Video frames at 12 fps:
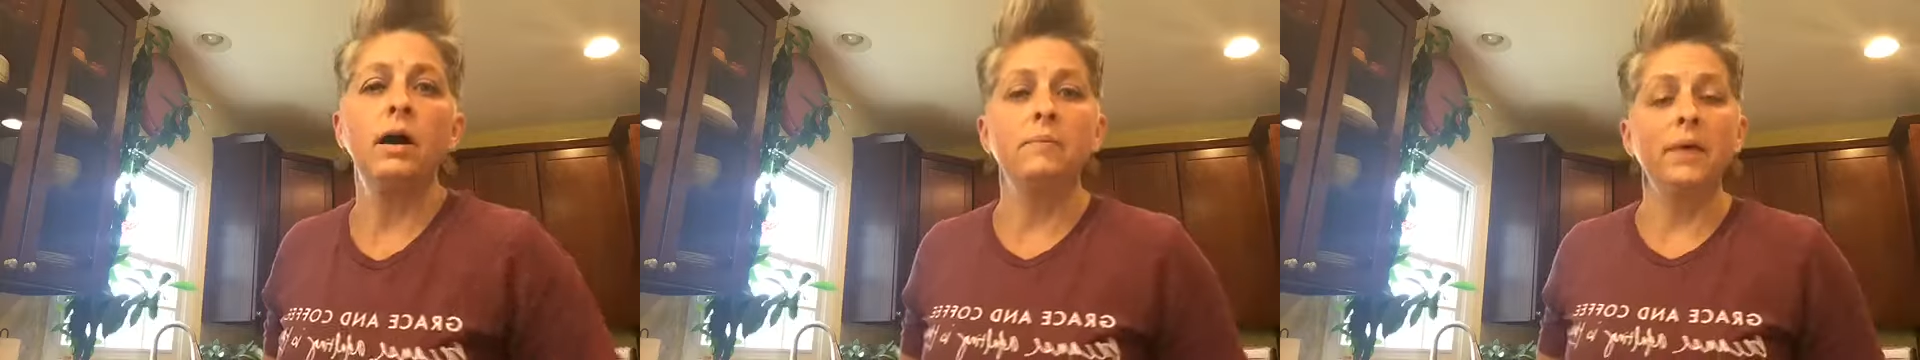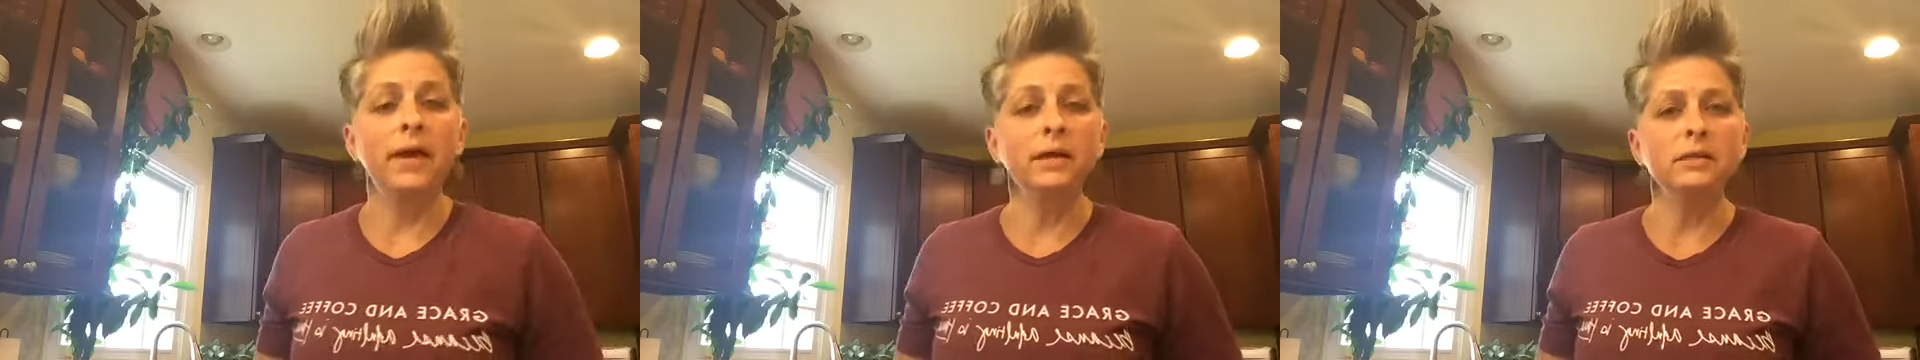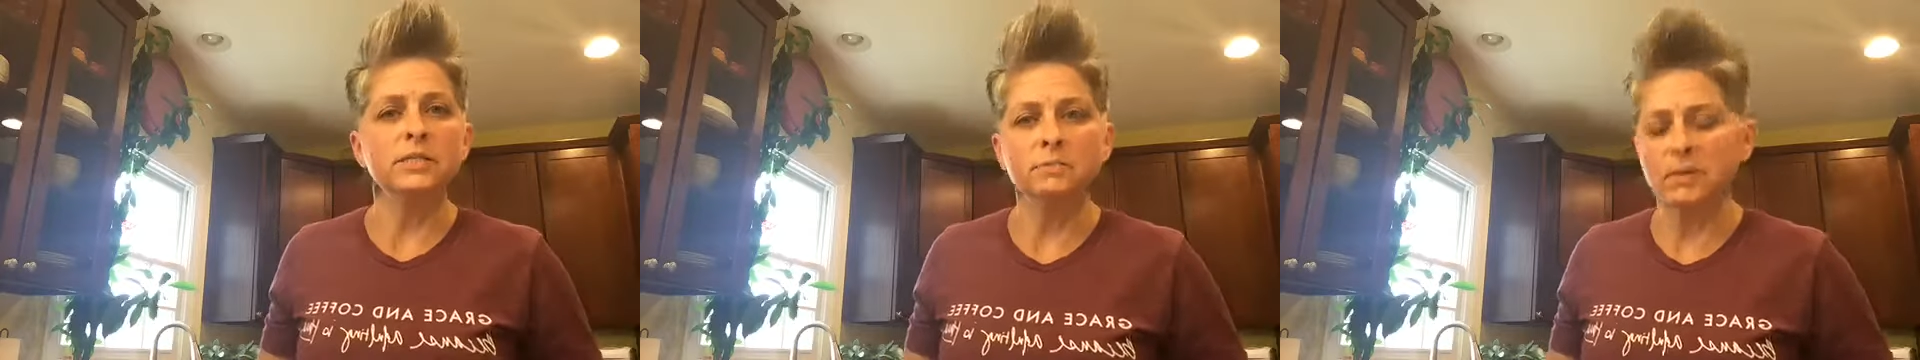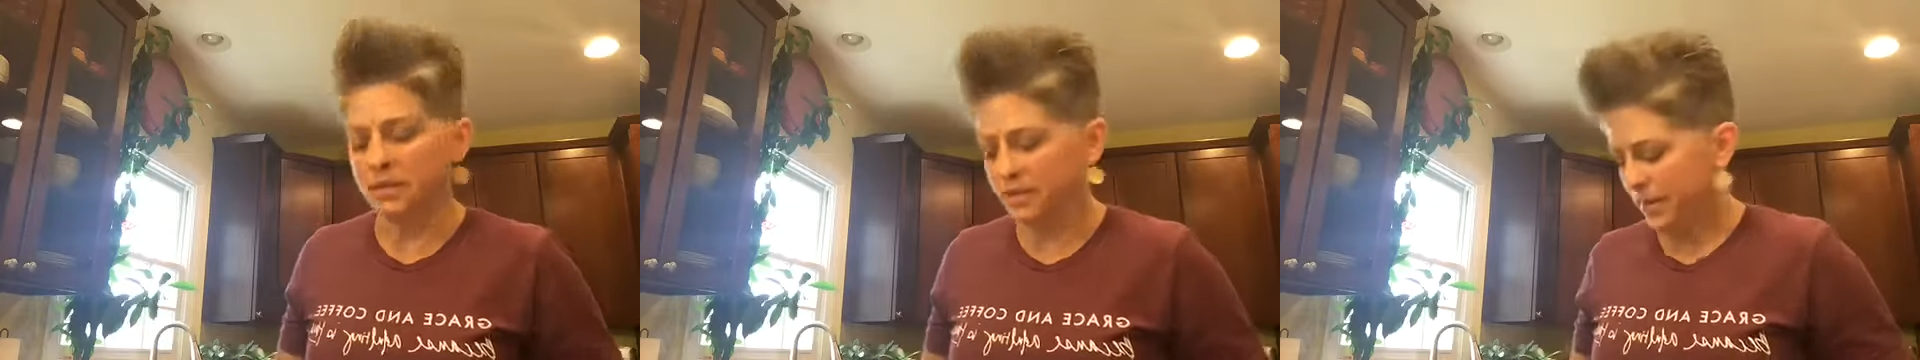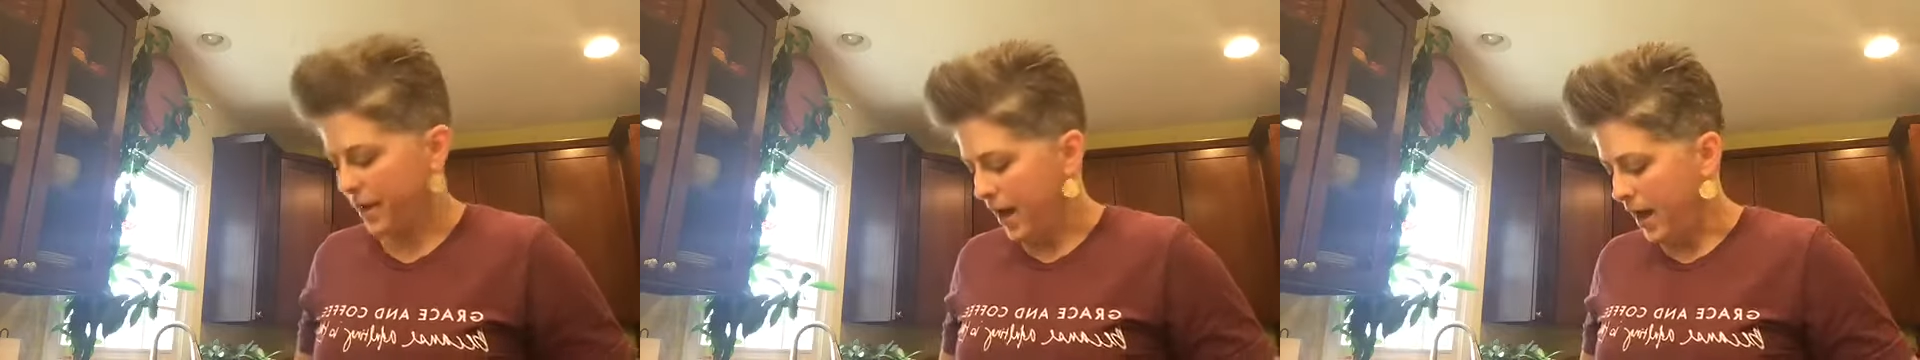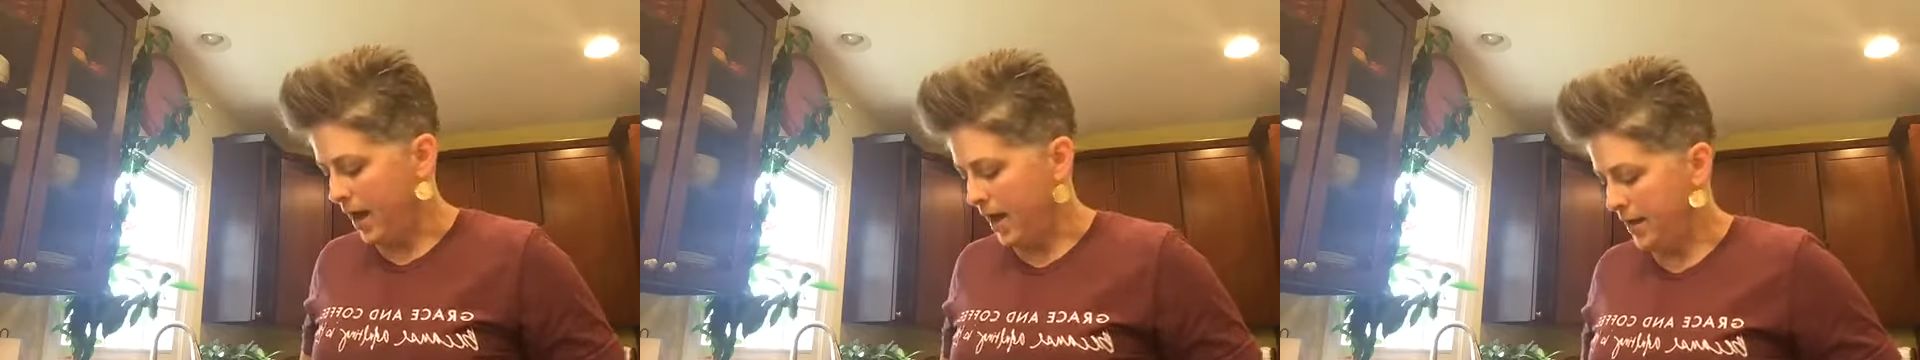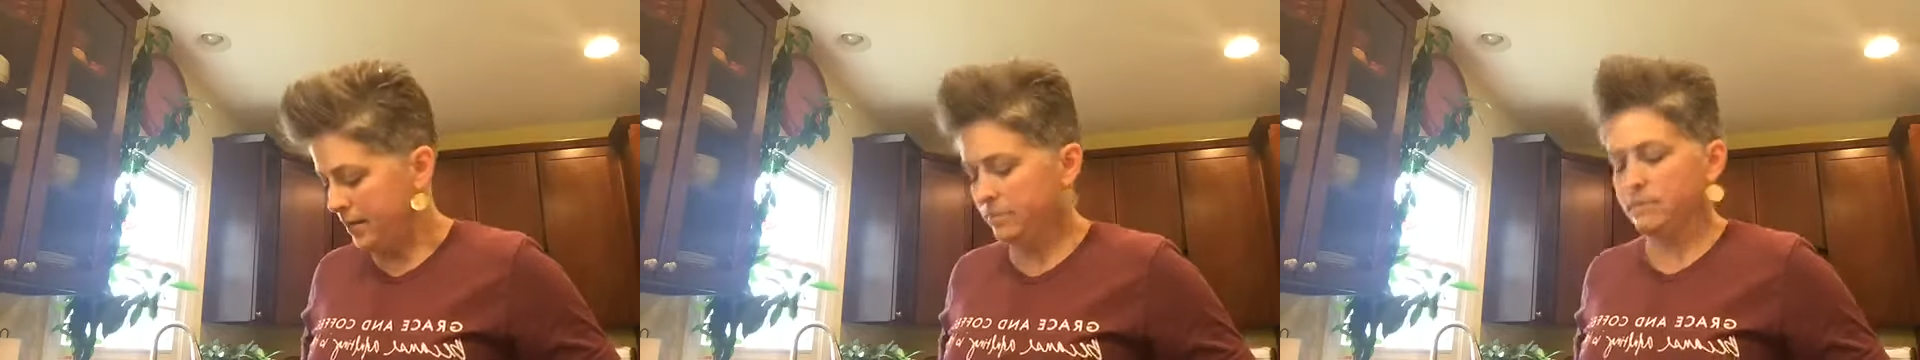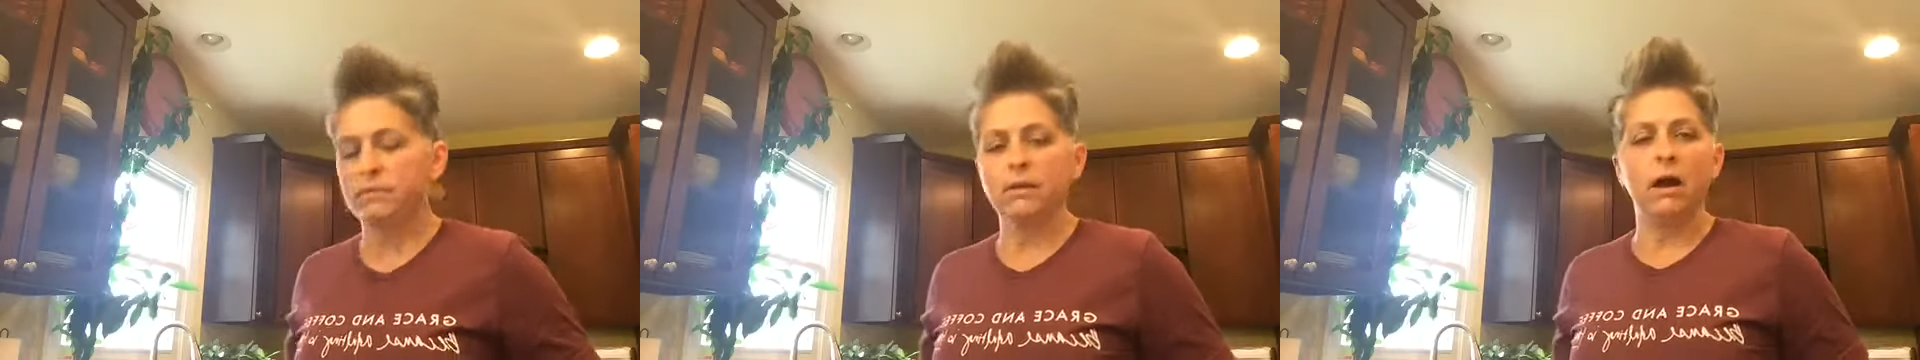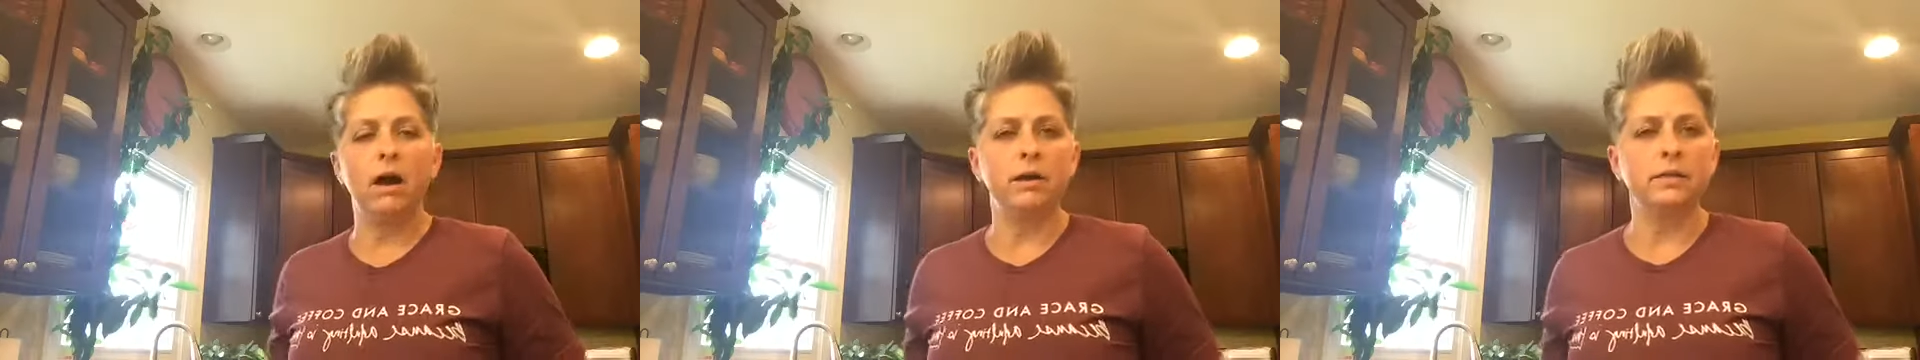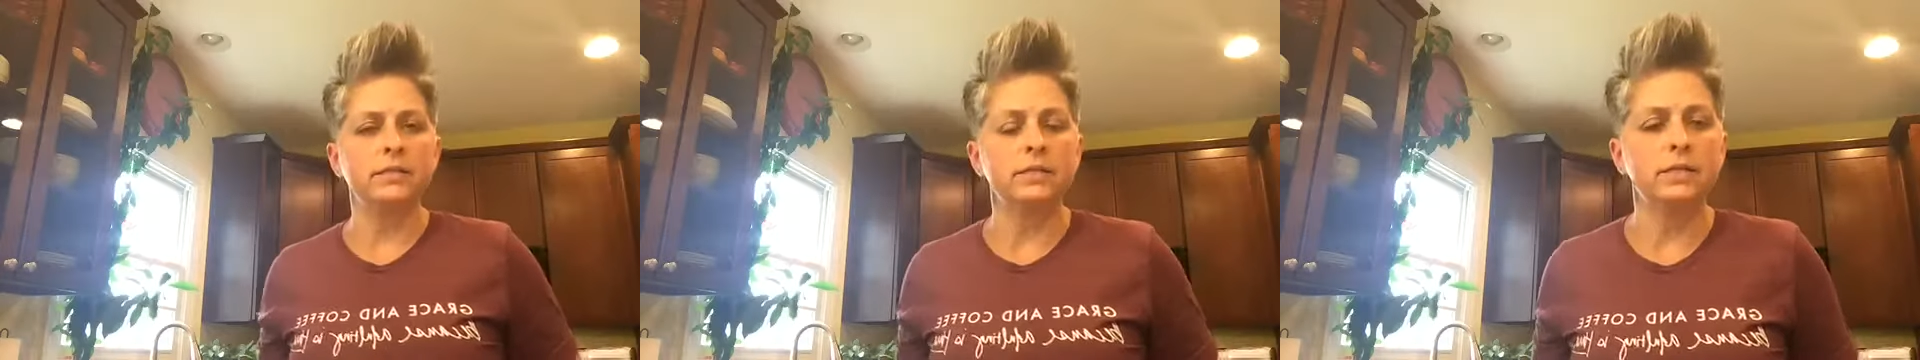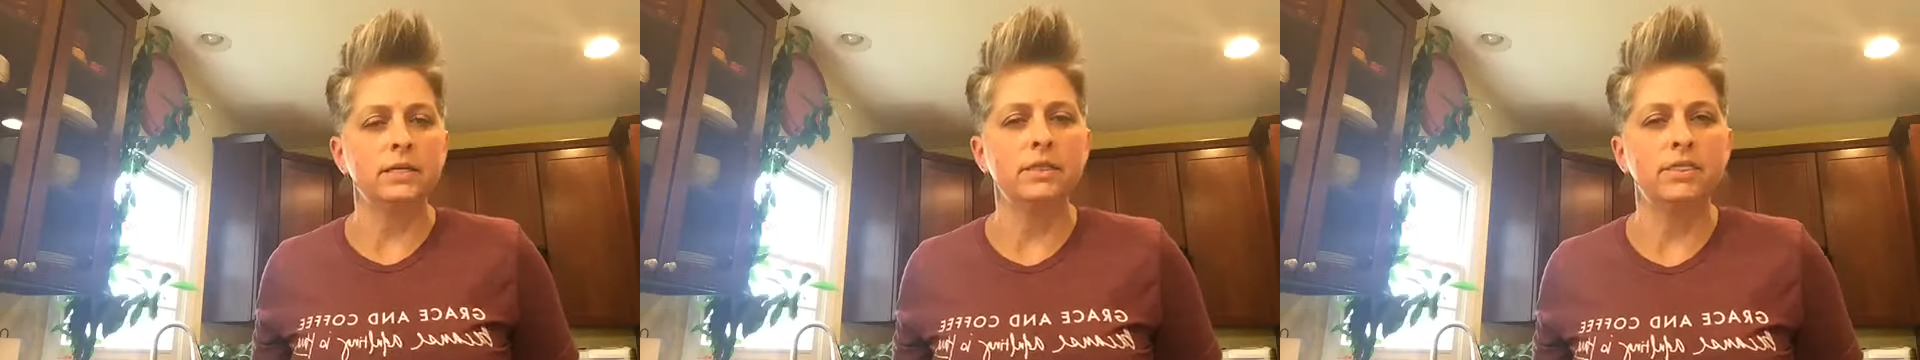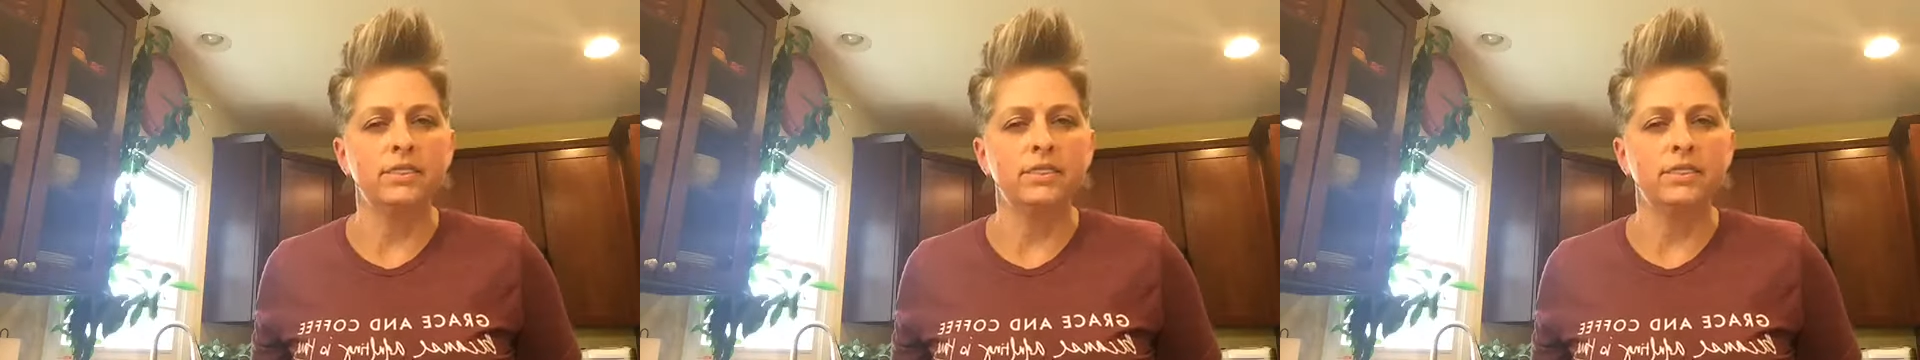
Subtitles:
Hey Elizabeth, I honestly